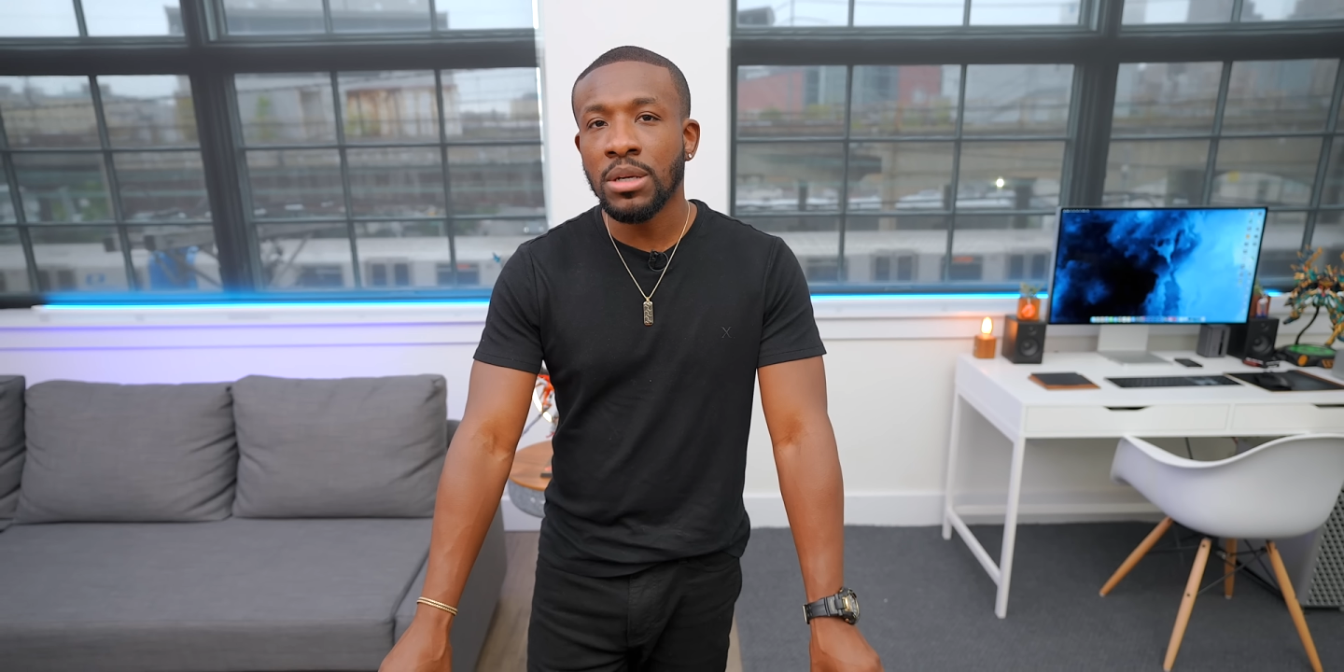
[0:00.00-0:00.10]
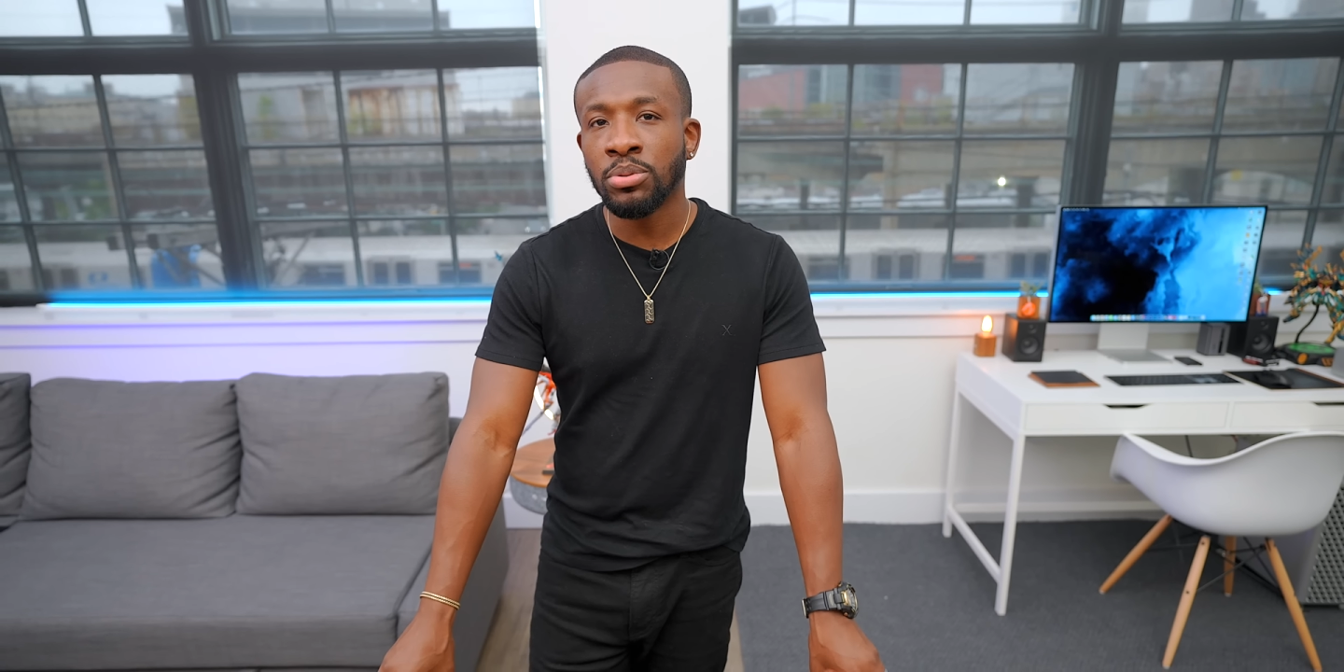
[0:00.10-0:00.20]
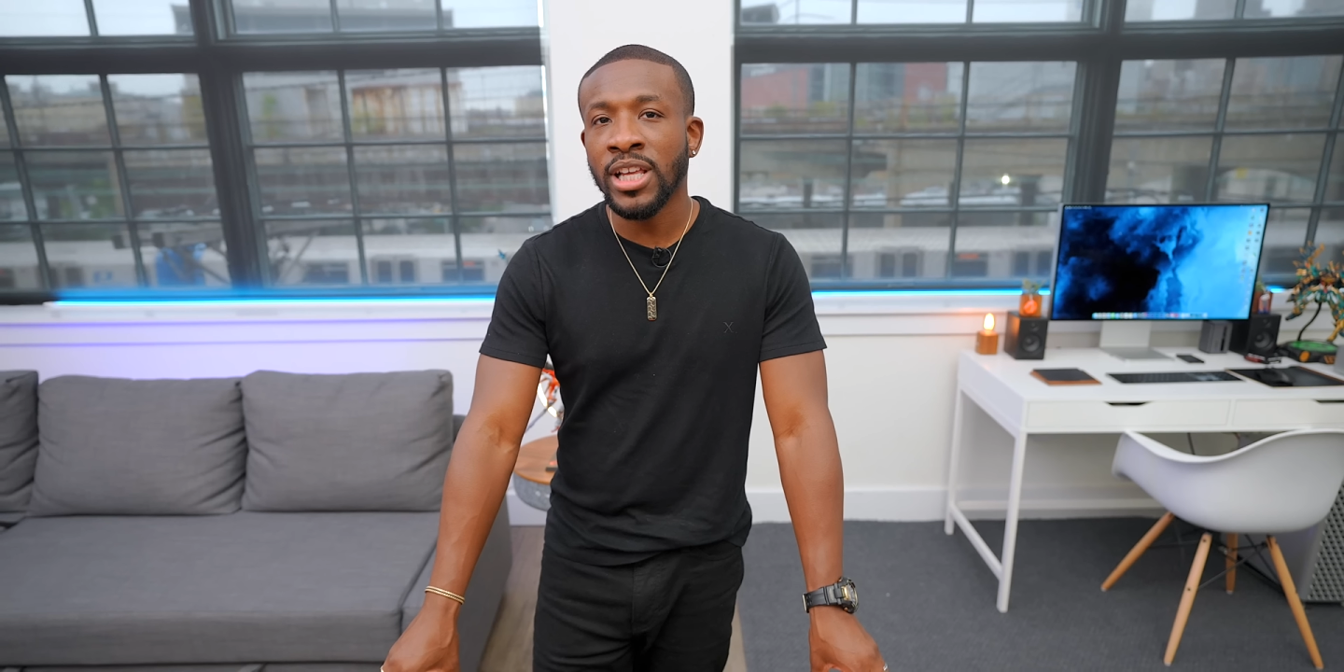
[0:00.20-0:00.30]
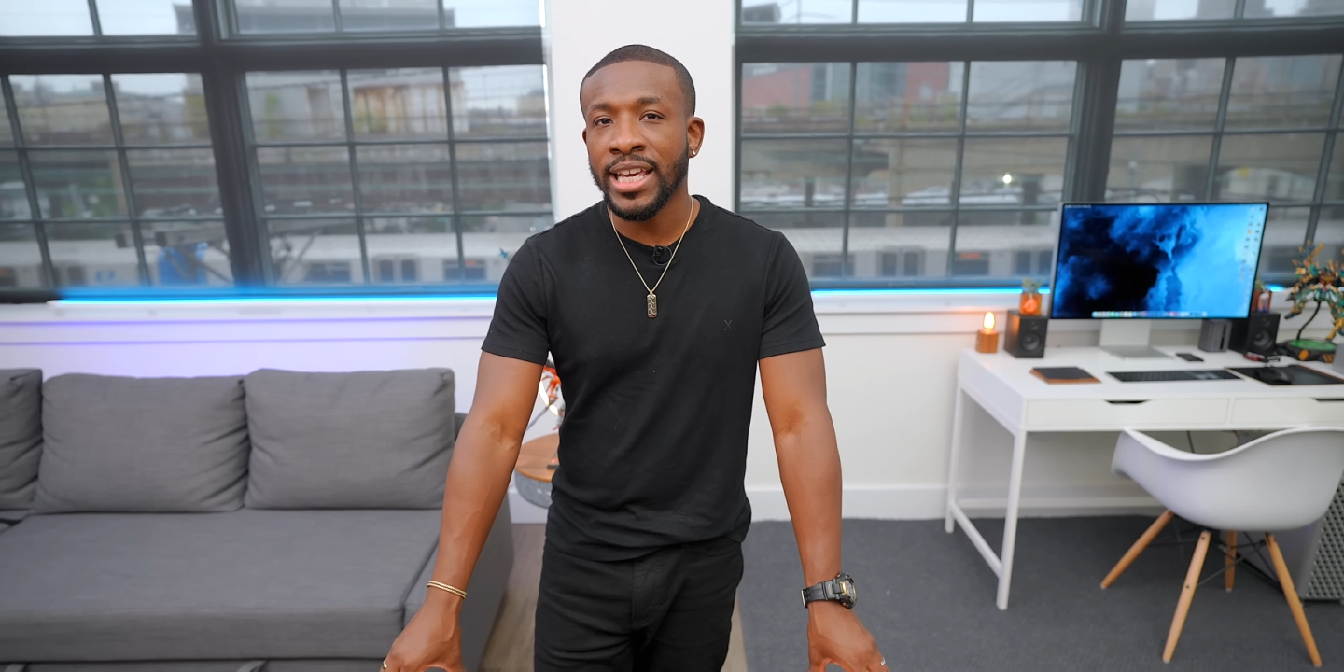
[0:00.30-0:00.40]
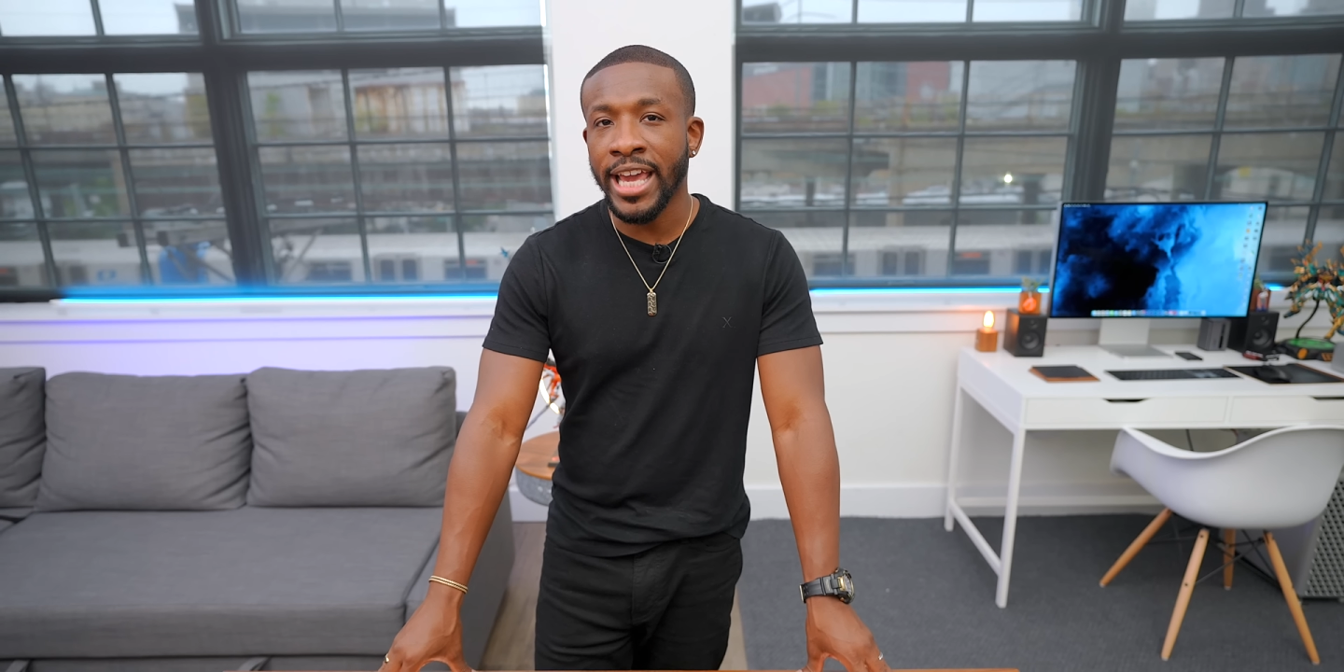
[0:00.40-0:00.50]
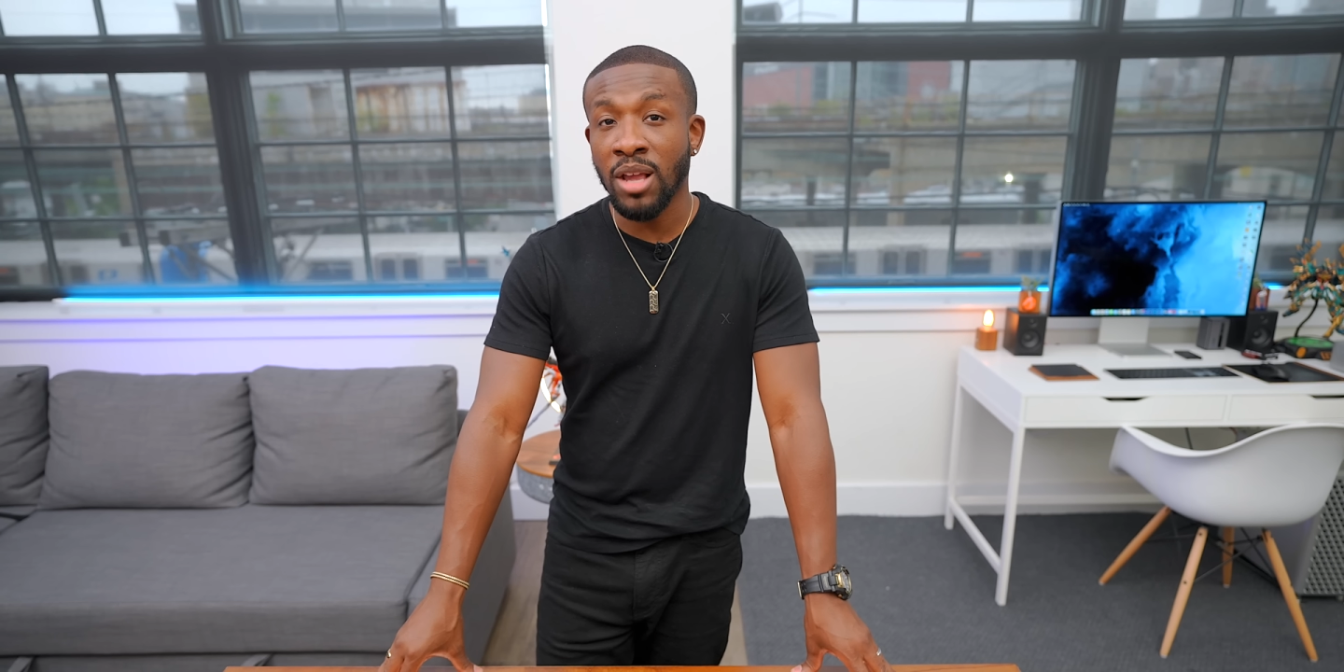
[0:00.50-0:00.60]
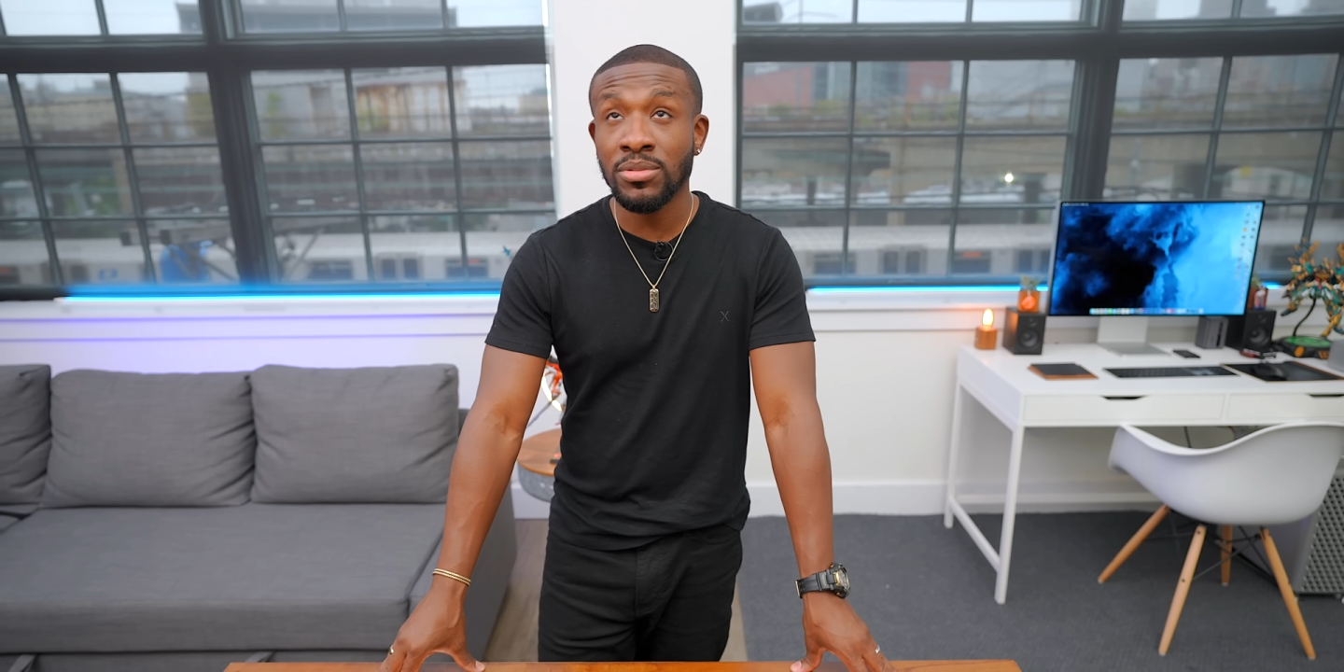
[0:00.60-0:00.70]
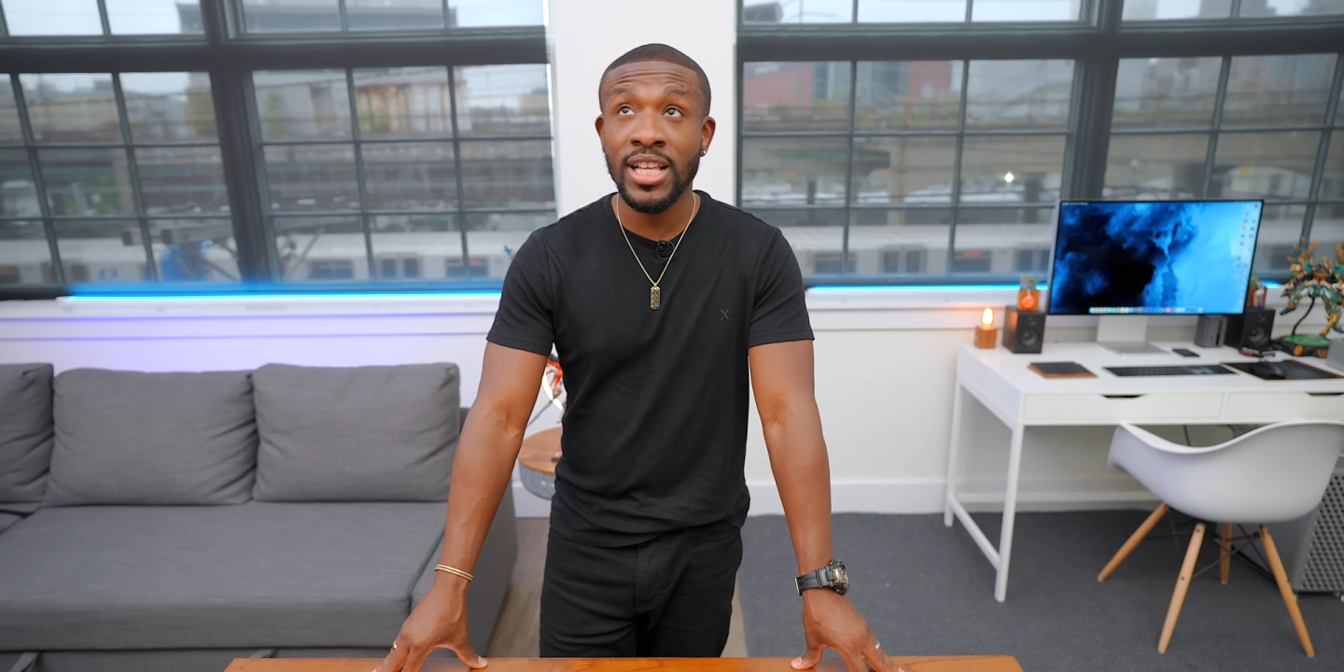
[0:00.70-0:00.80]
to play games